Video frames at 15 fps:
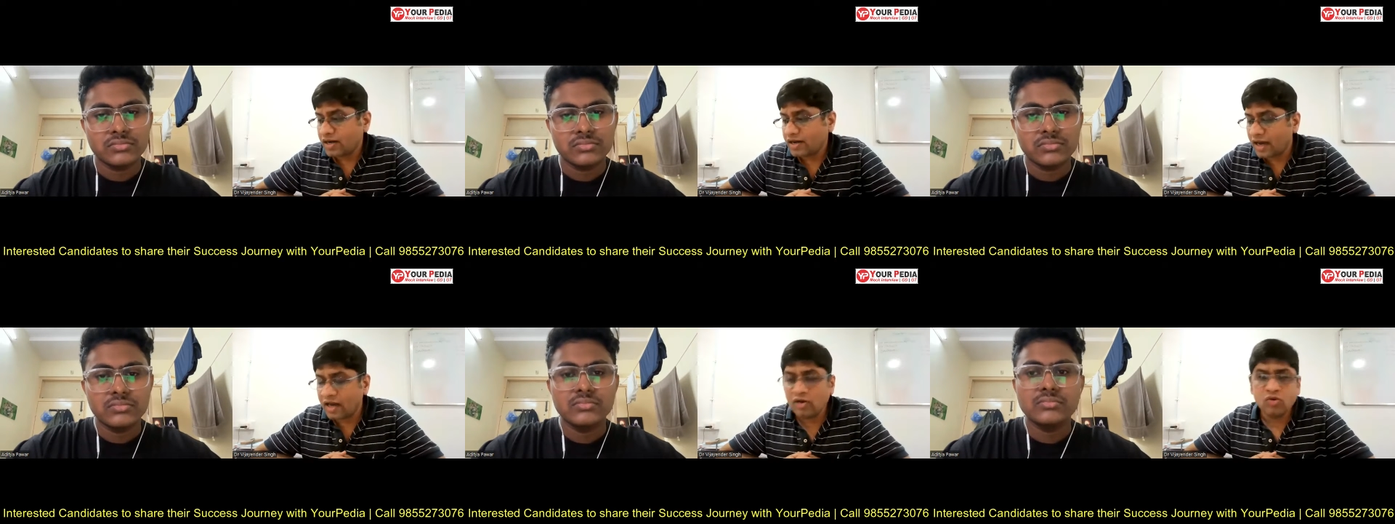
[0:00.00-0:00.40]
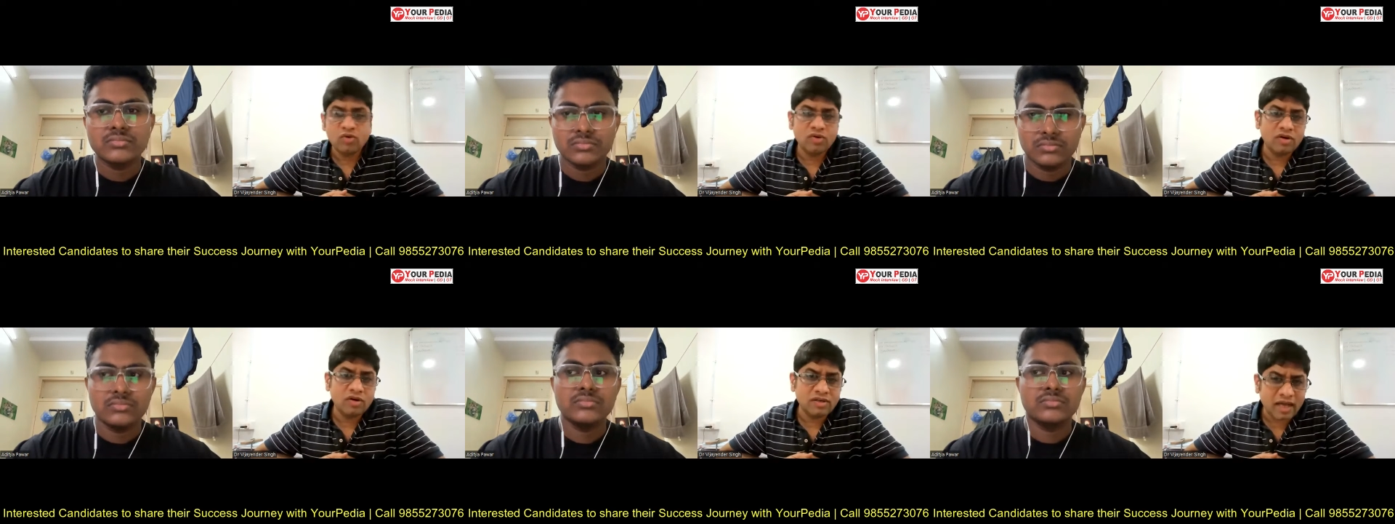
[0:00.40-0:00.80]
Speaker 1: But
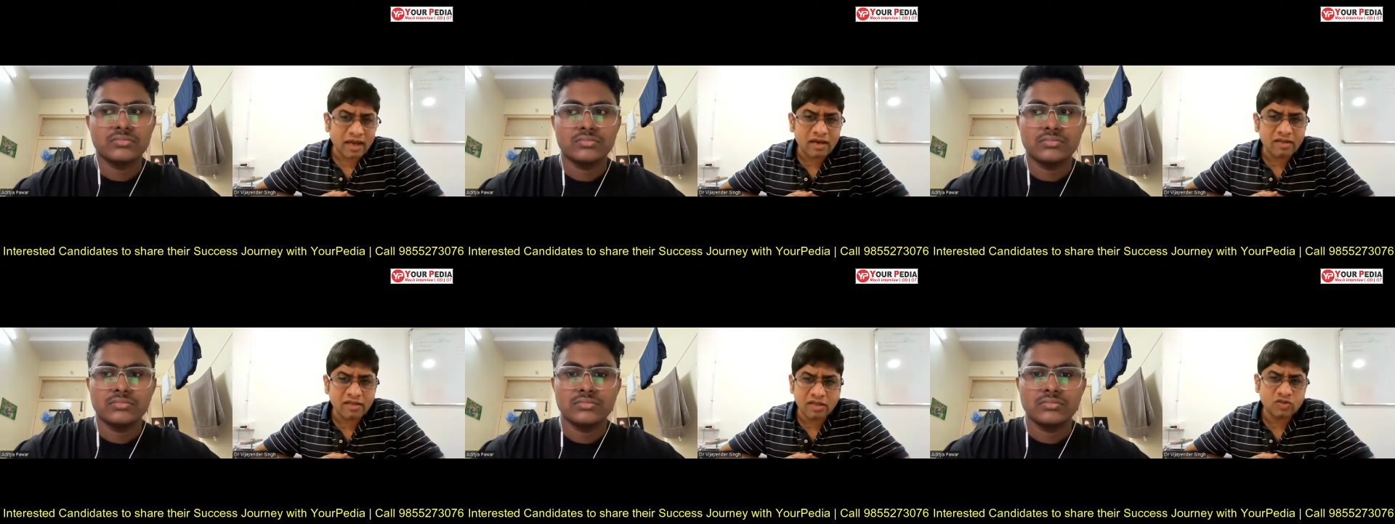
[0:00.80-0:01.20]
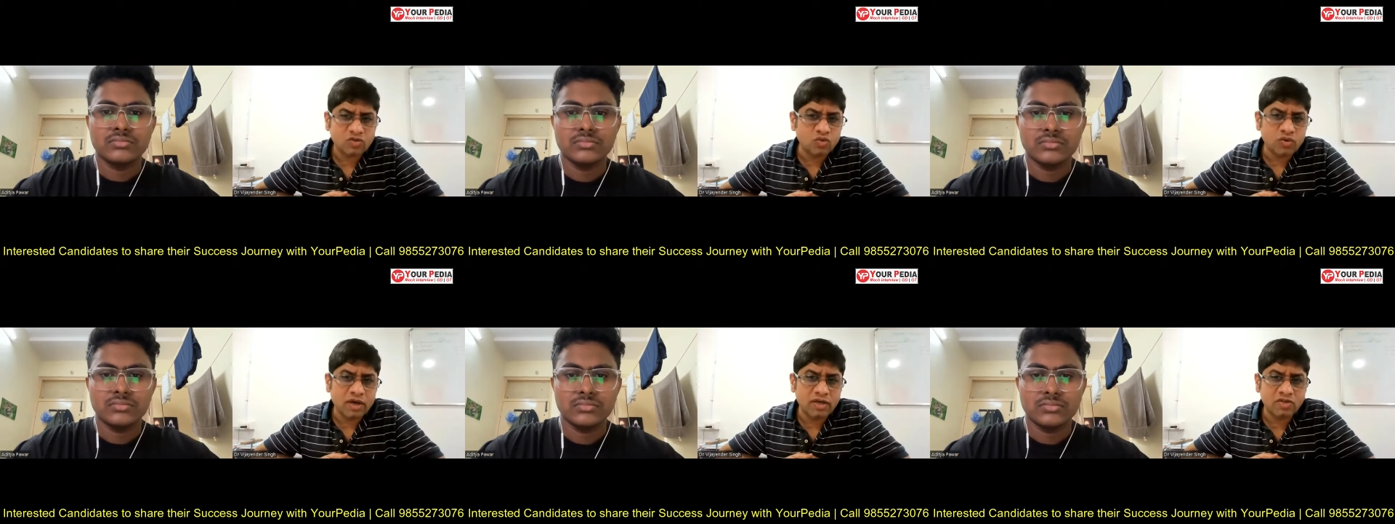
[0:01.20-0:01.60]
can you
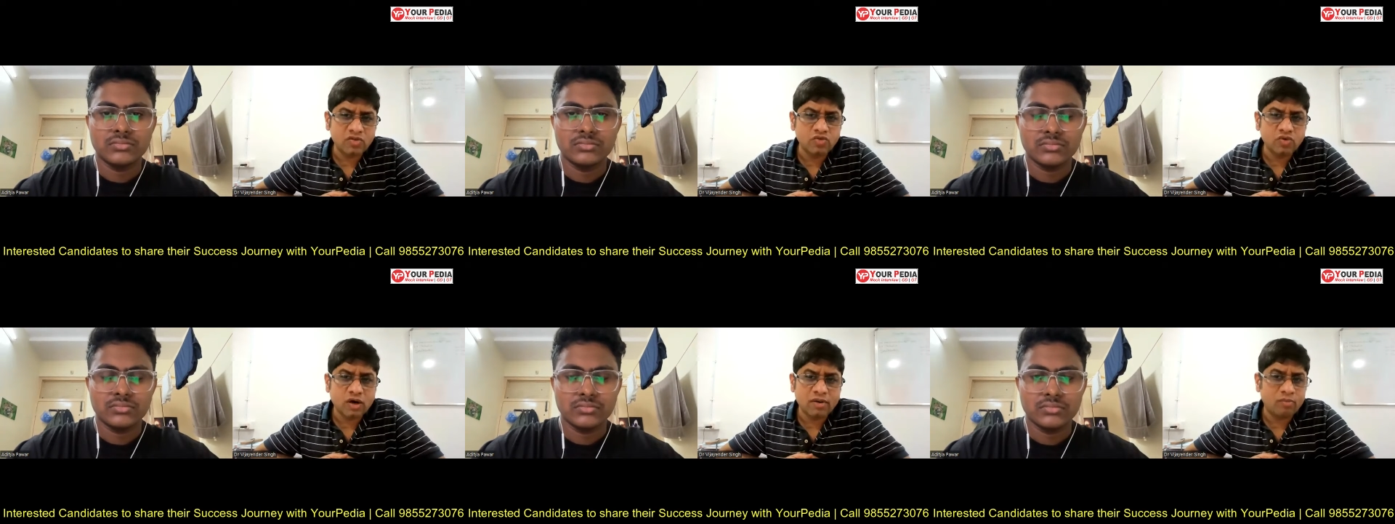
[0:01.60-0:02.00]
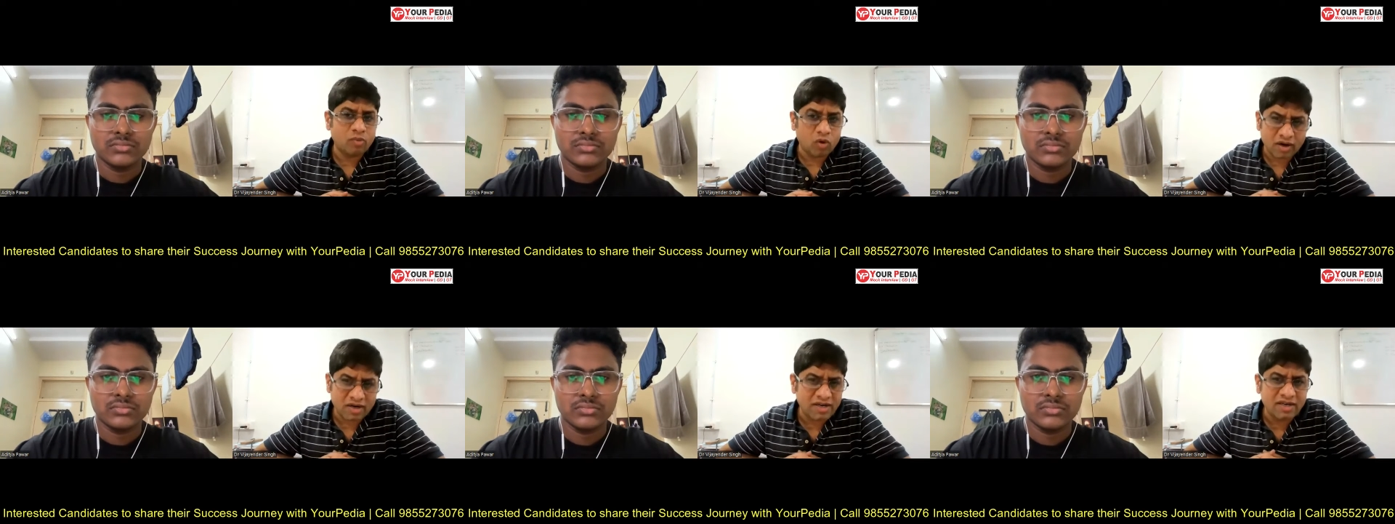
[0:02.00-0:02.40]
tell the students
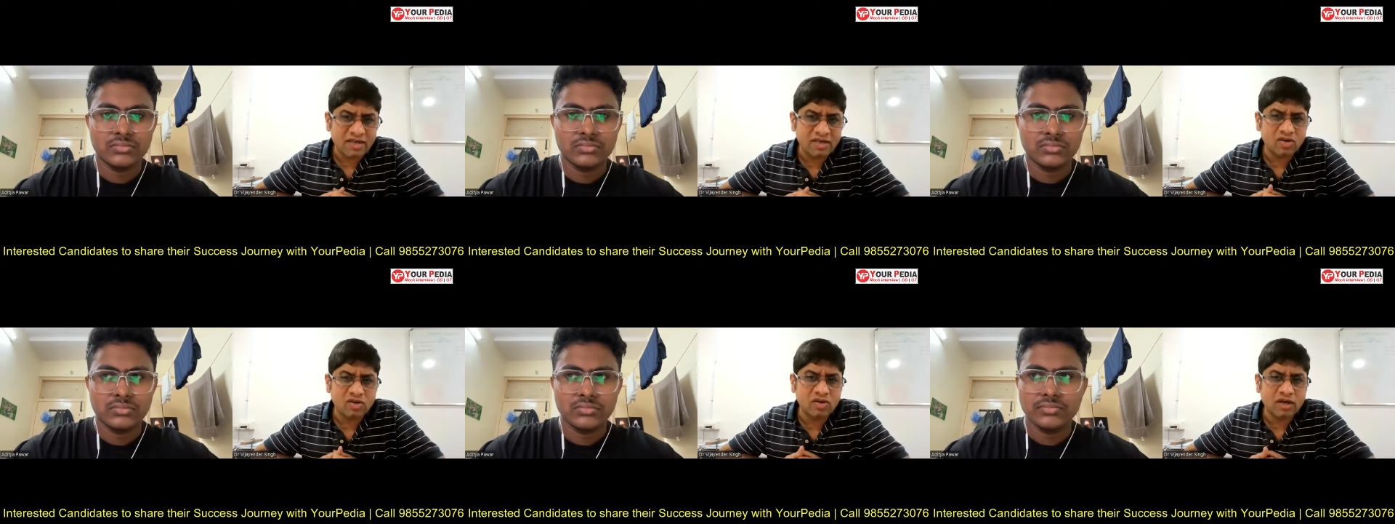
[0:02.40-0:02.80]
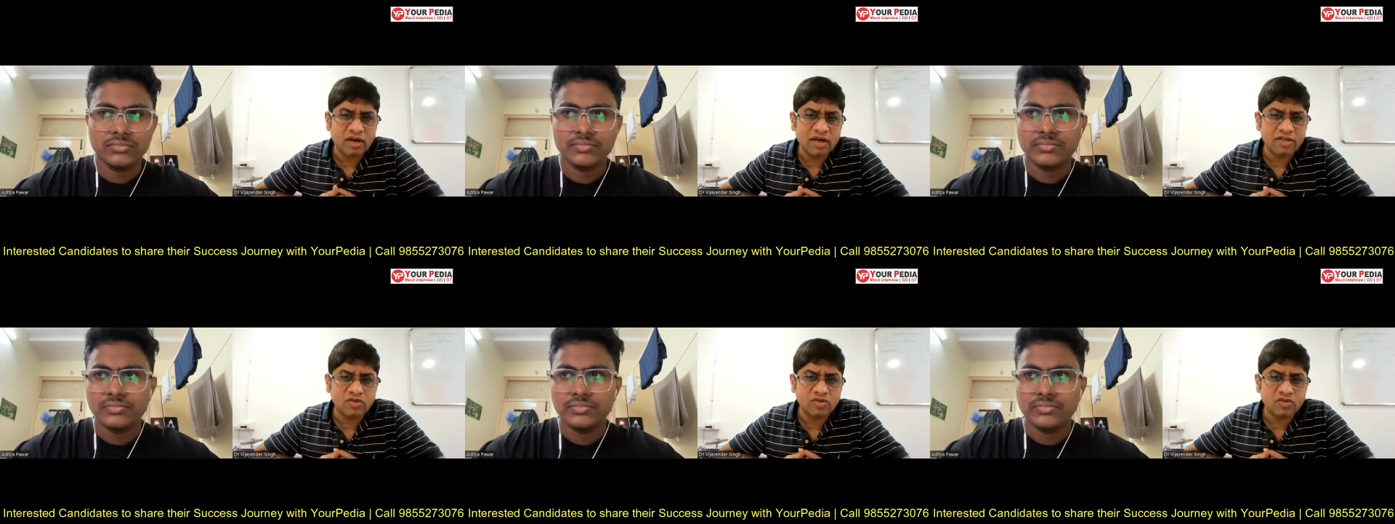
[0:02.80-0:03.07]
who are moderate